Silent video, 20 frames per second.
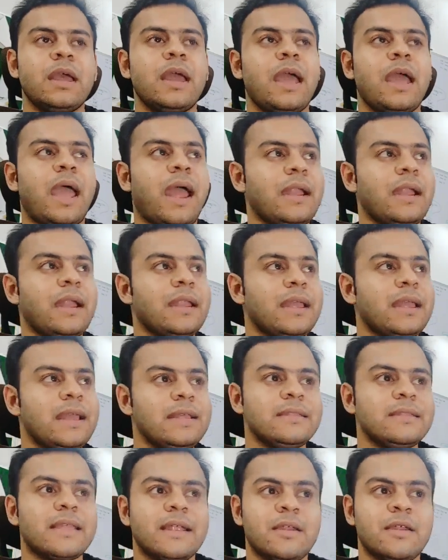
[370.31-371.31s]
And
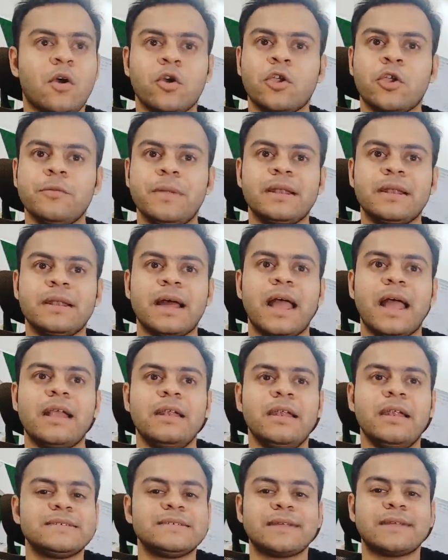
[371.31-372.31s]
in that document, I
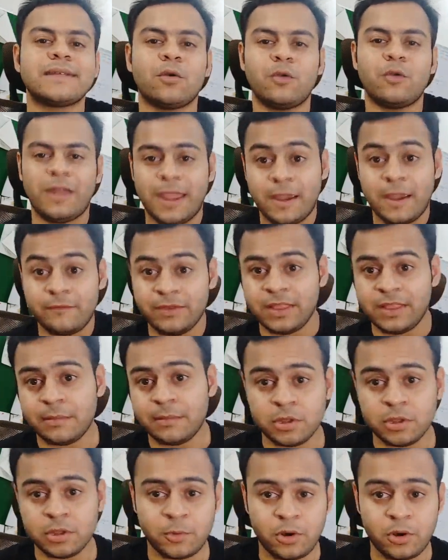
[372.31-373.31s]
list down everything
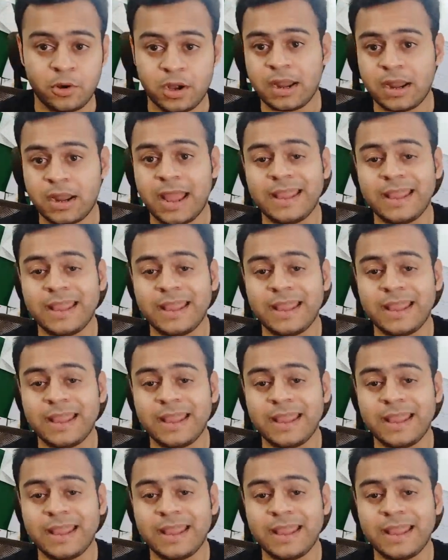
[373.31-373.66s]
about the product.